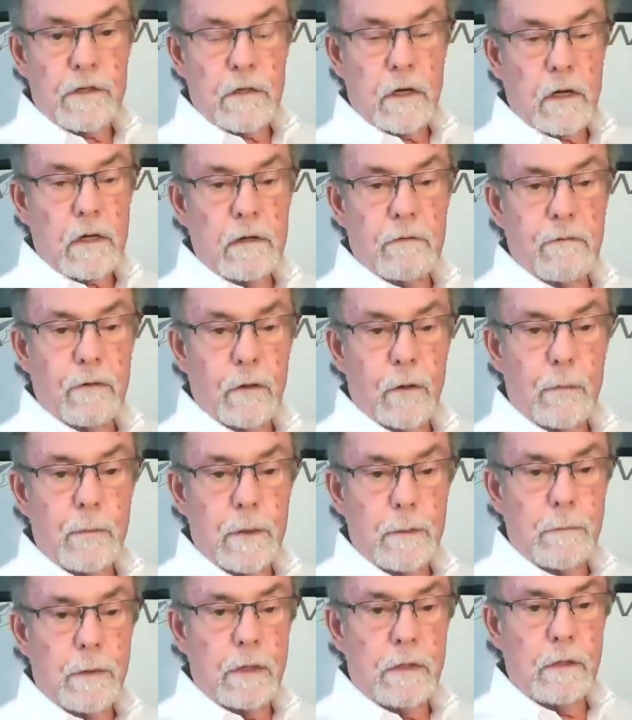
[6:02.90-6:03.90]
with a chunk of
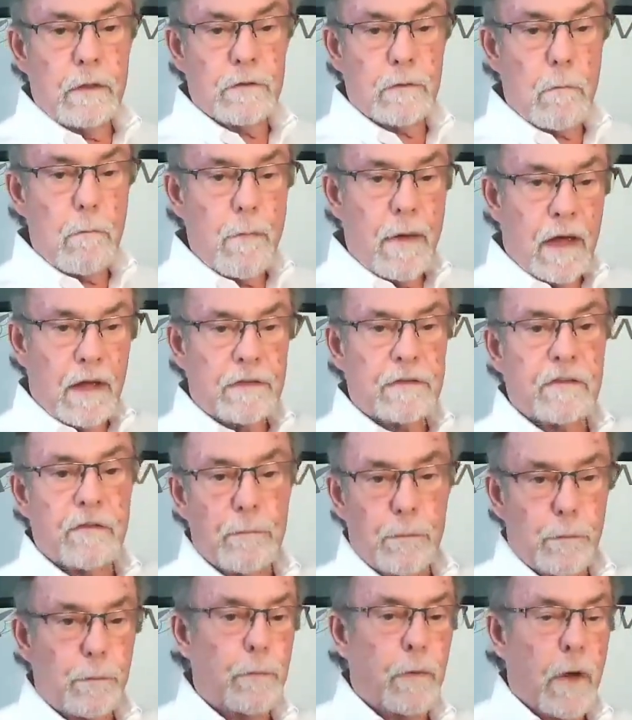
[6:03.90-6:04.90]
aluminum and use a
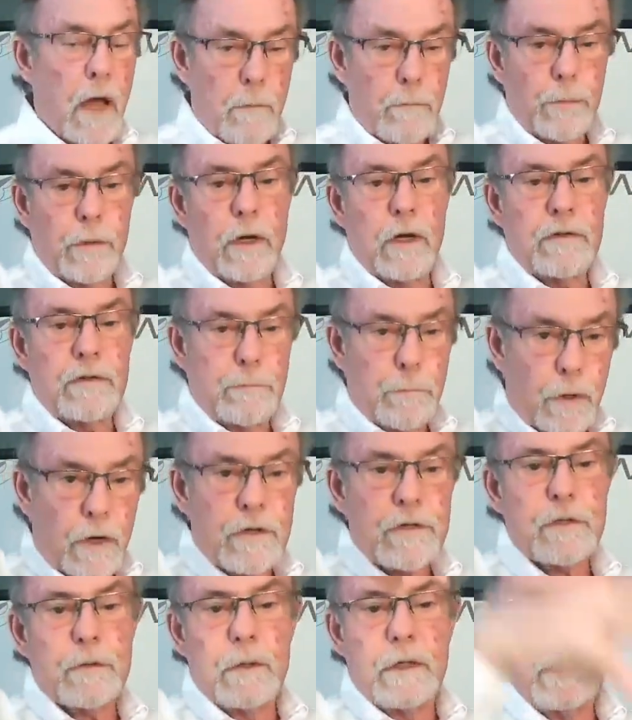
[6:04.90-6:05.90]
massive press,
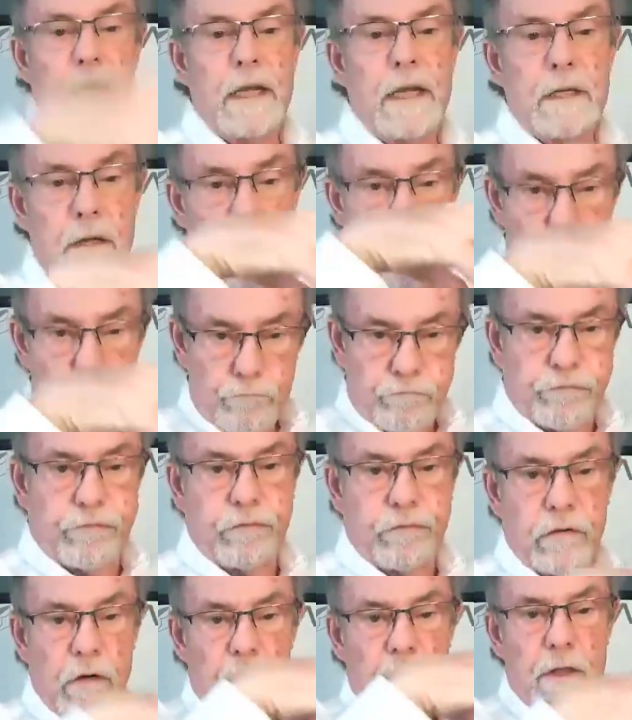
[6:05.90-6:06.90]
pressure and heat,
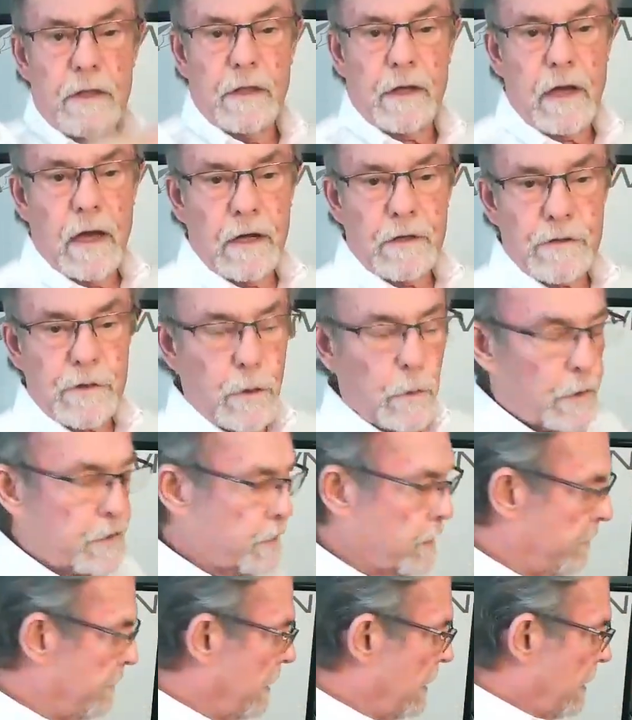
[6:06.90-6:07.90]
and kind of
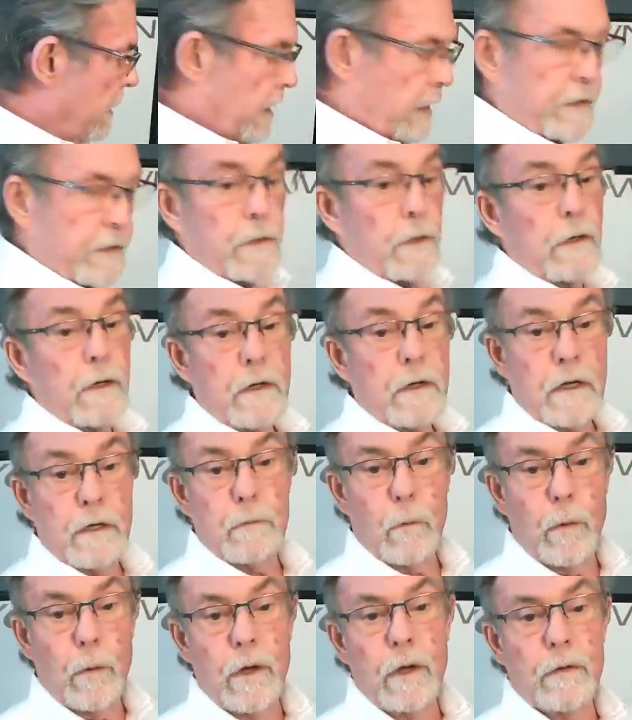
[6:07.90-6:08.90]
squish it and turn it
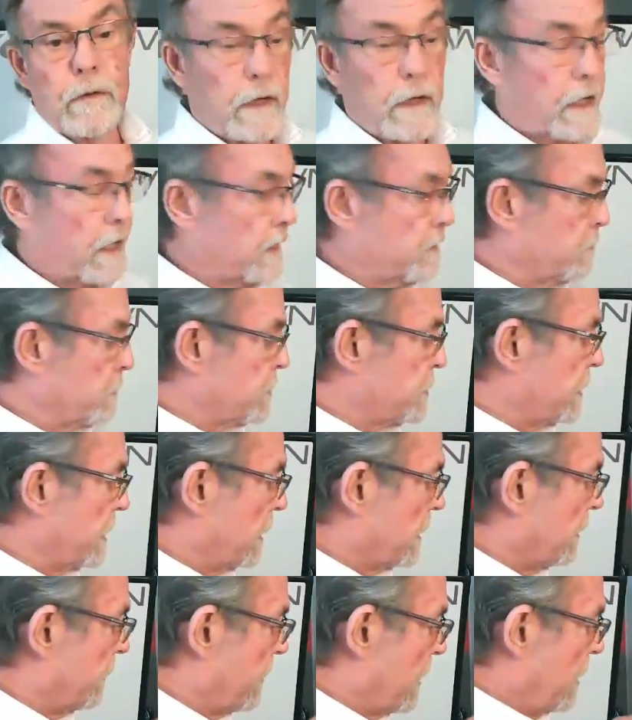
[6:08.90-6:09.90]
into a wheel, then it gets
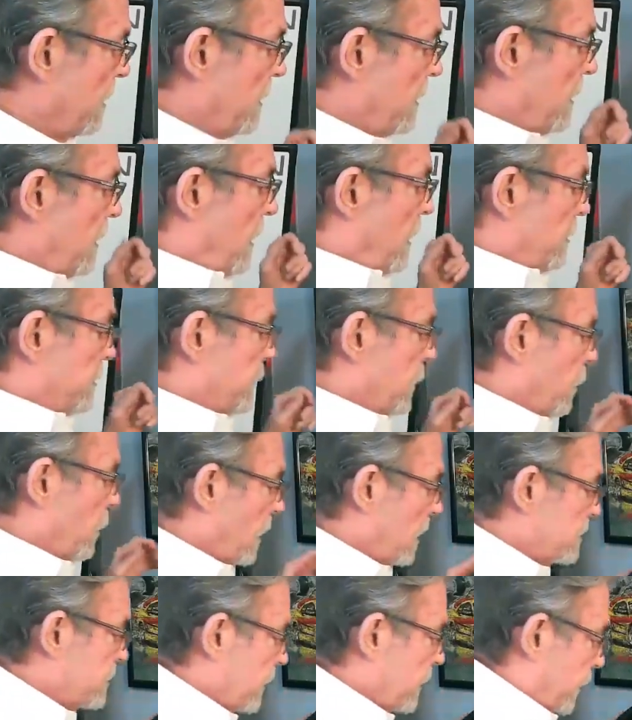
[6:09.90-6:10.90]
machined.
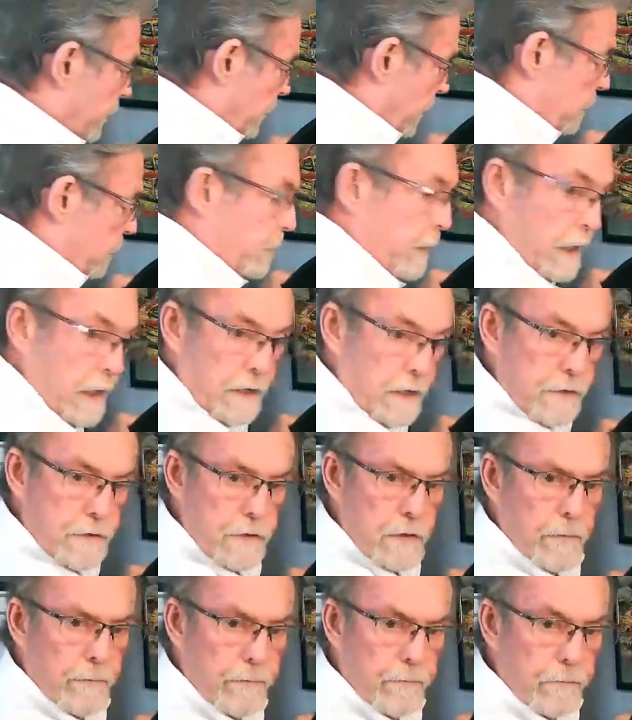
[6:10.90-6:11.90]
So when I say
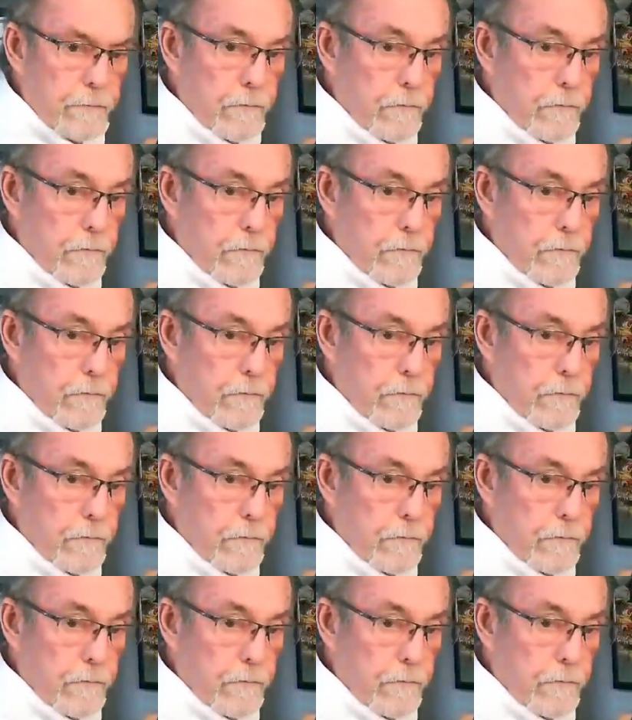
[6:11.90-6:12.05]
three-piece,